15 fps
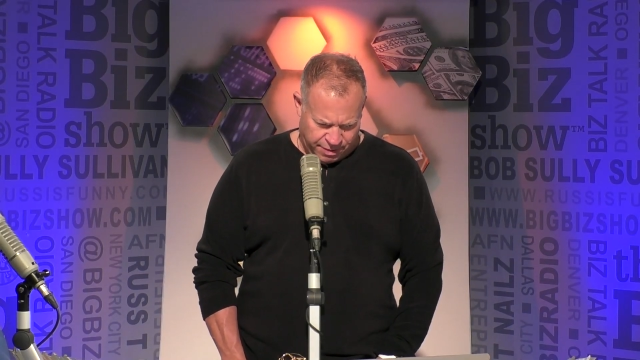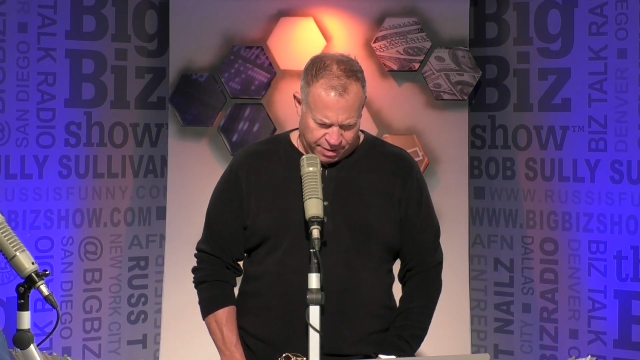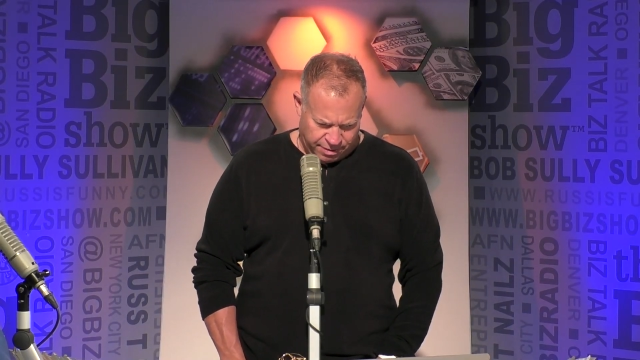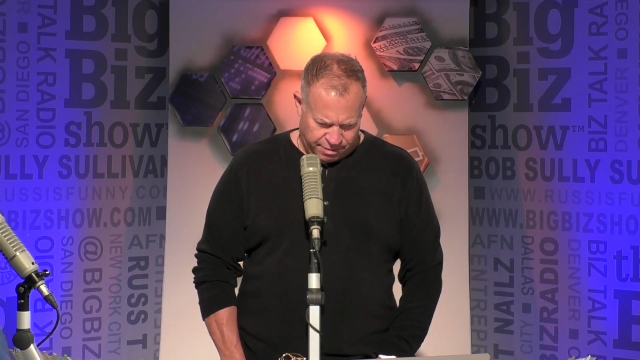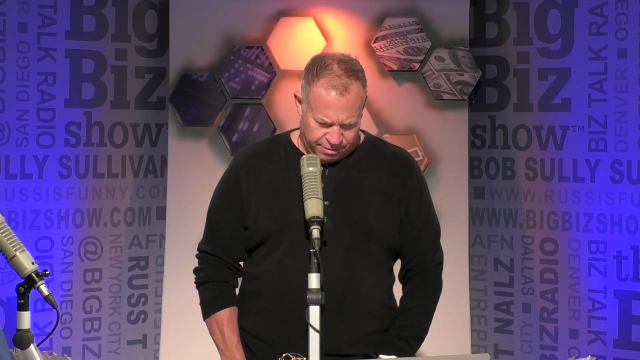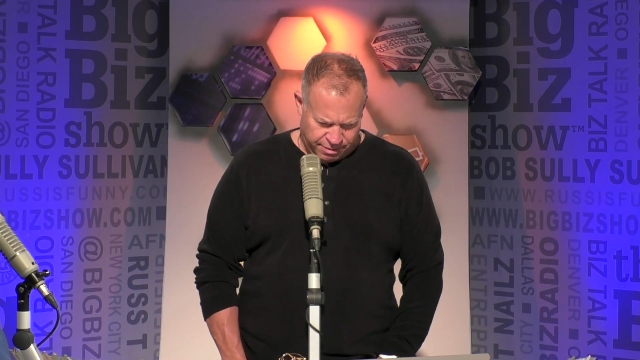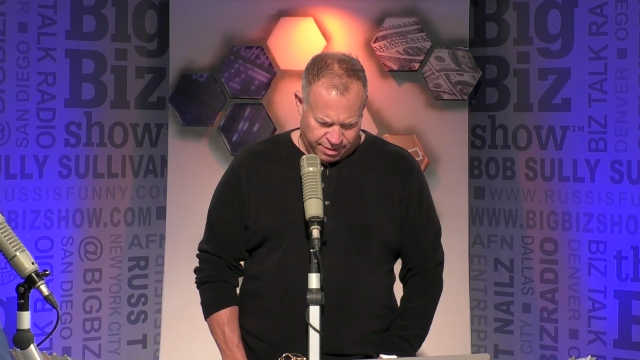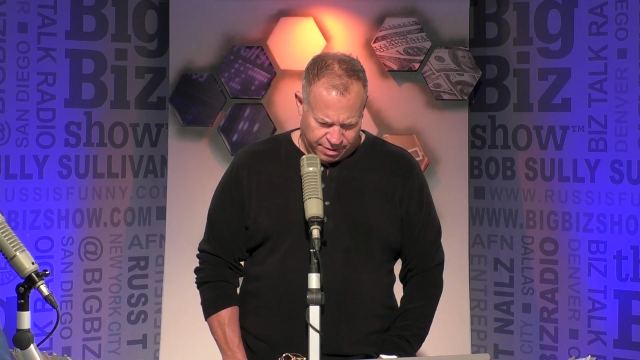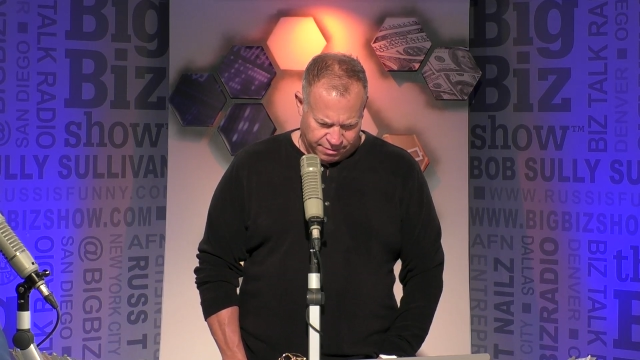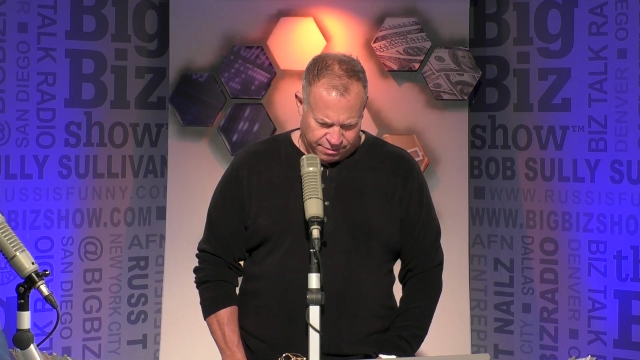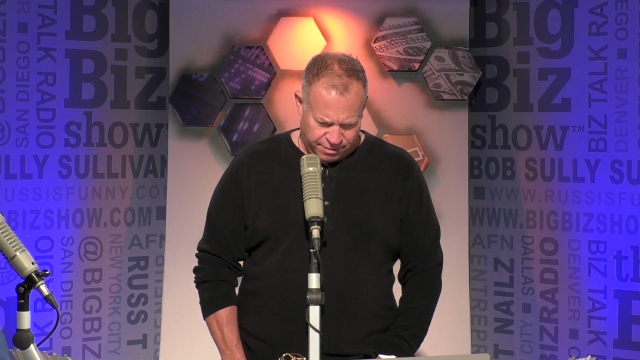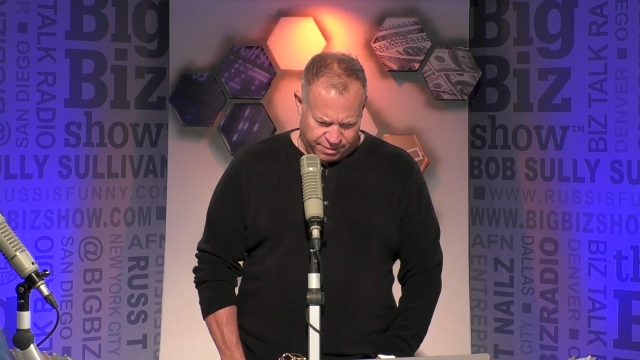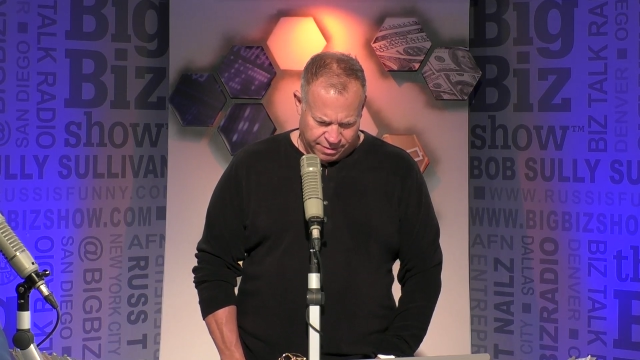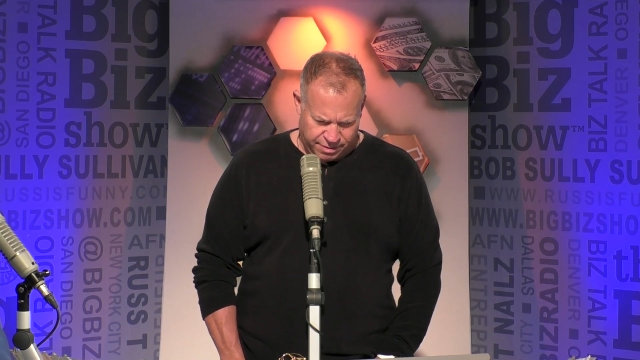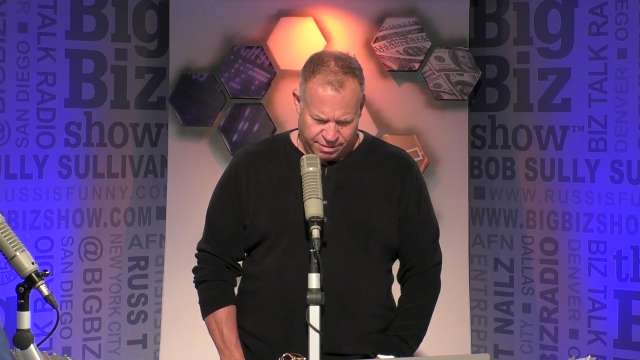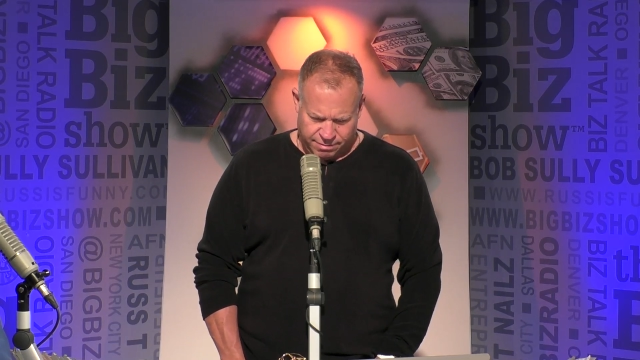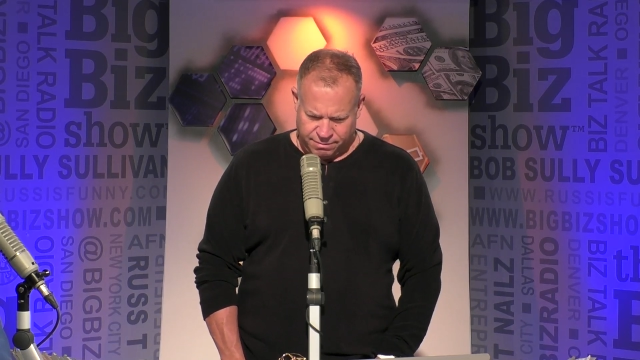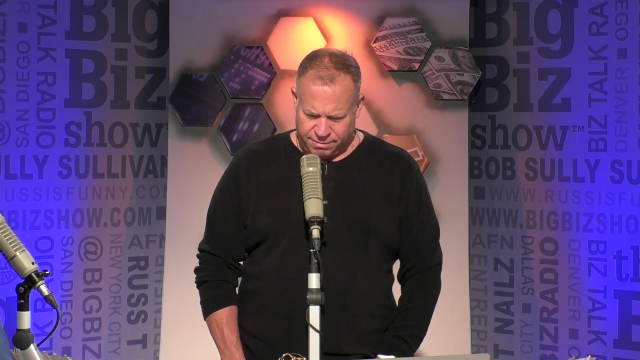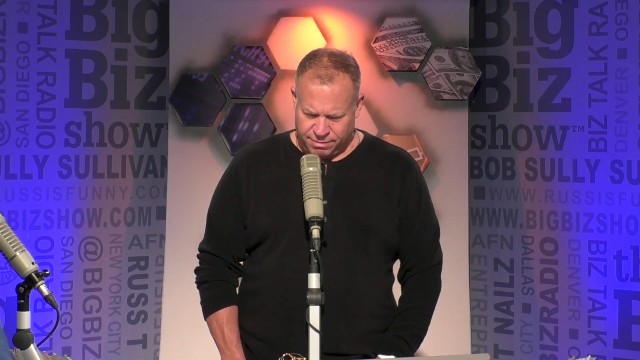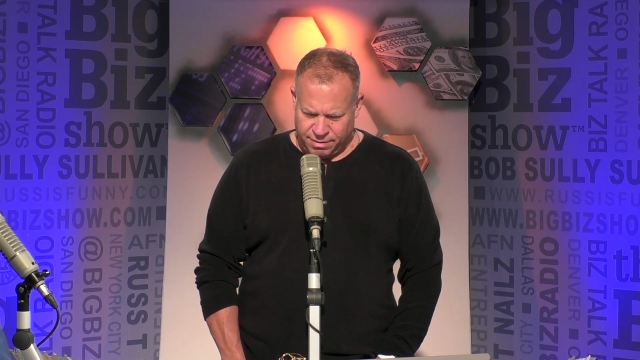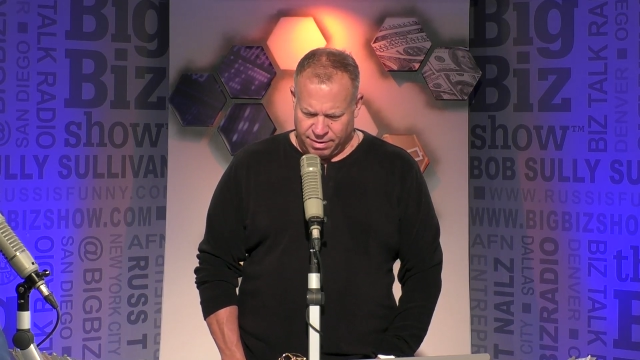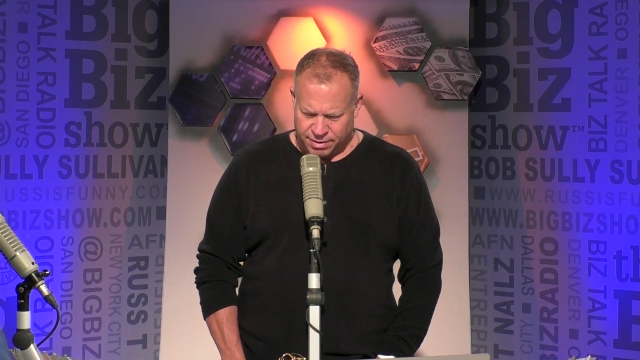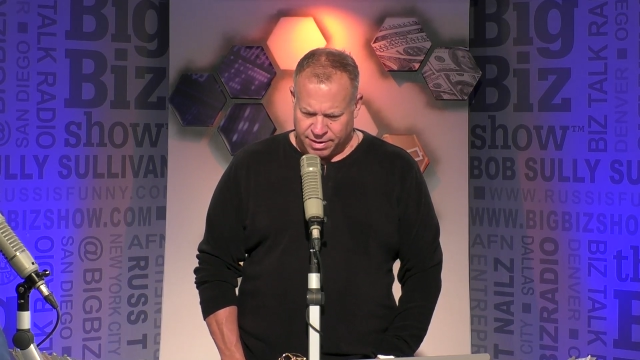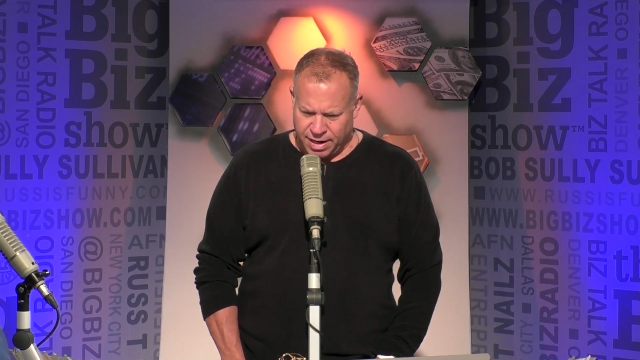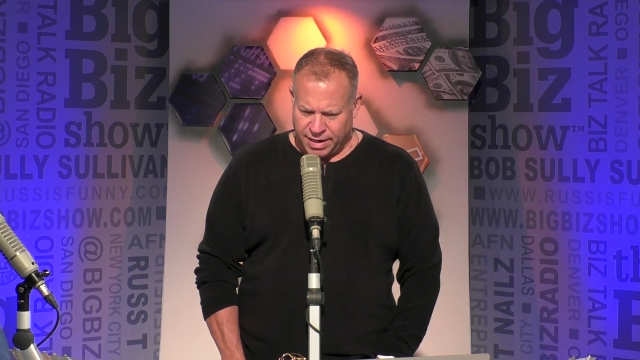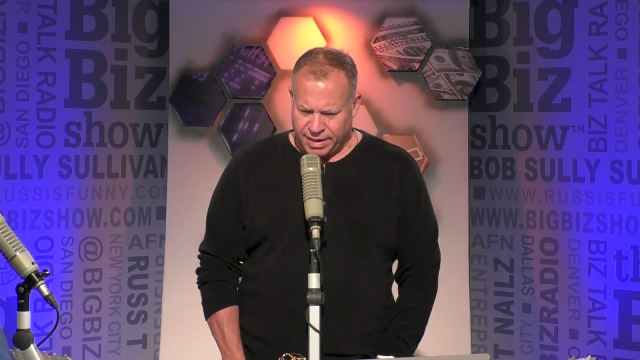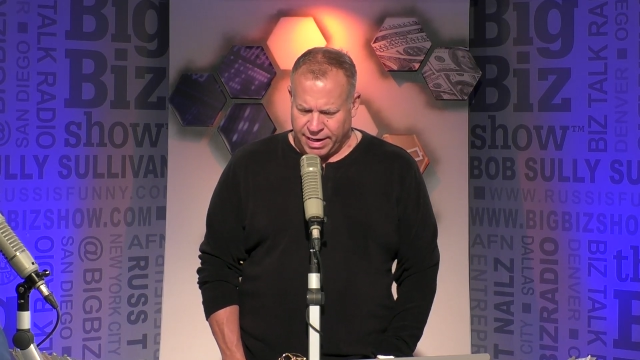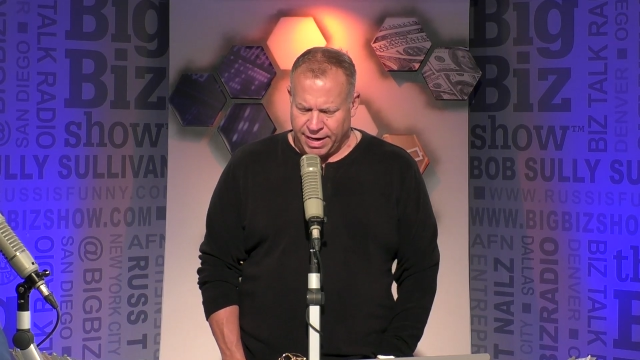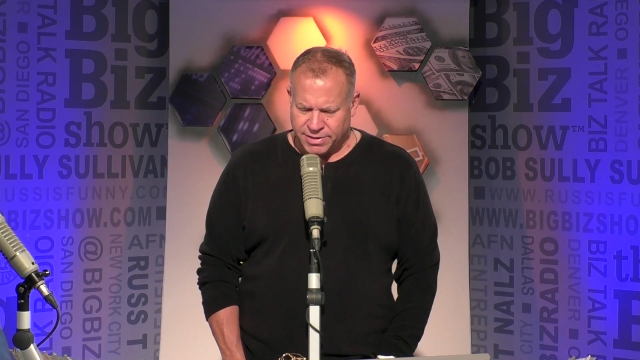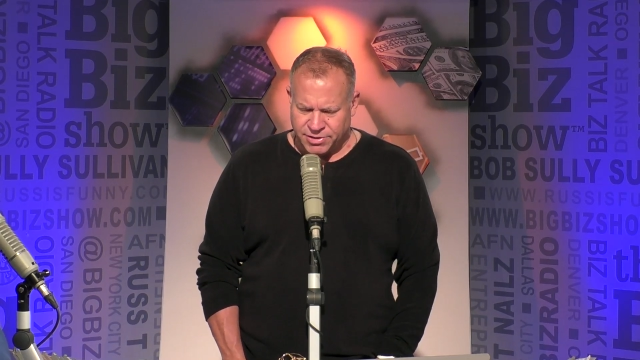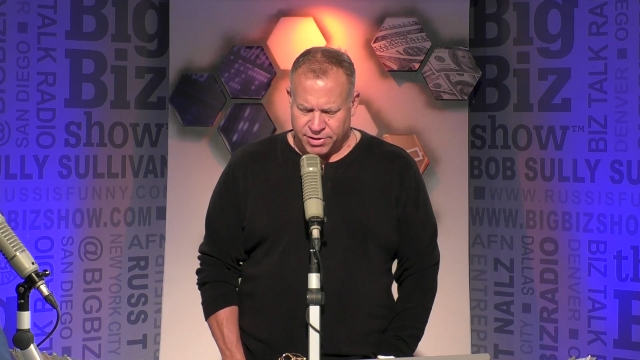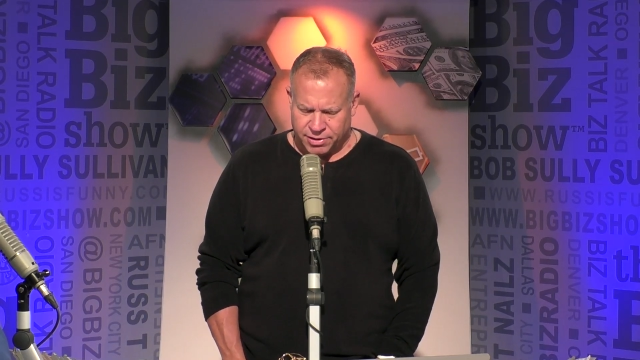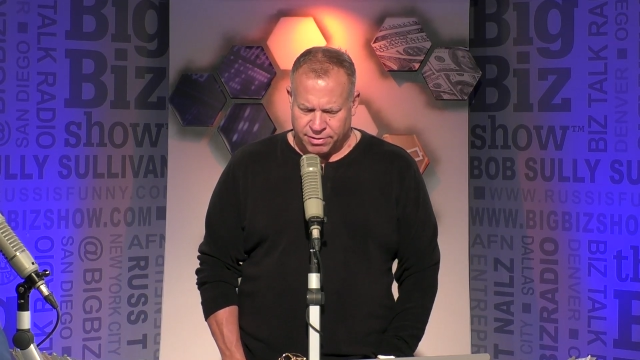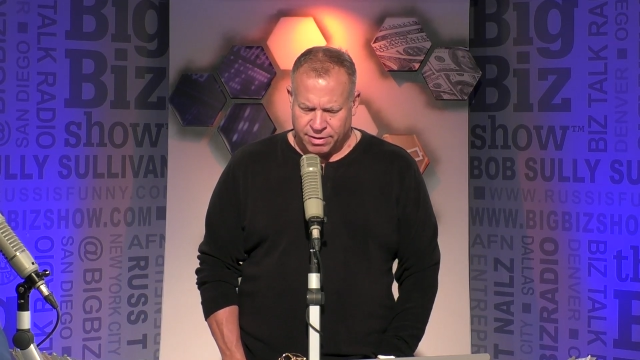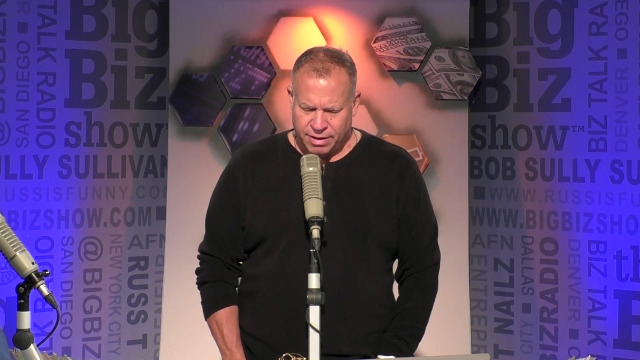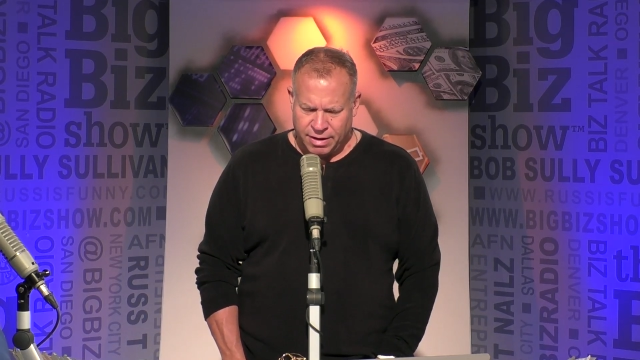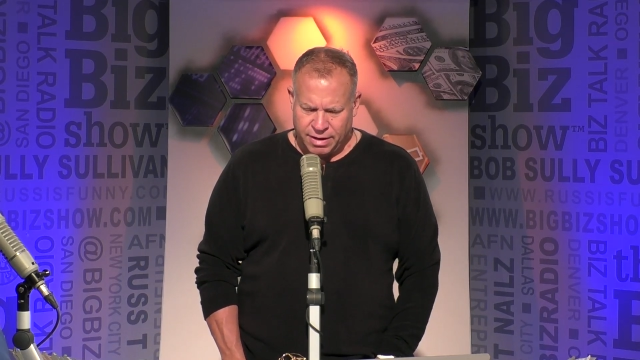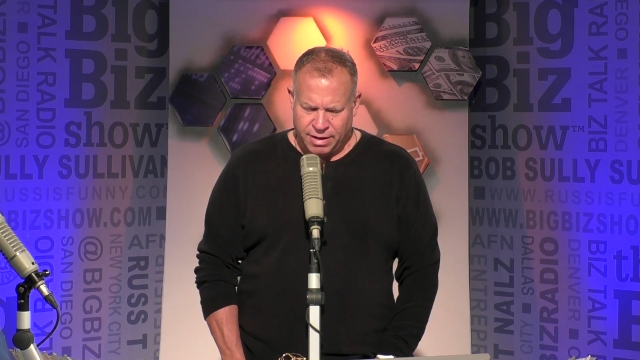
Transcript: on cutting edge here.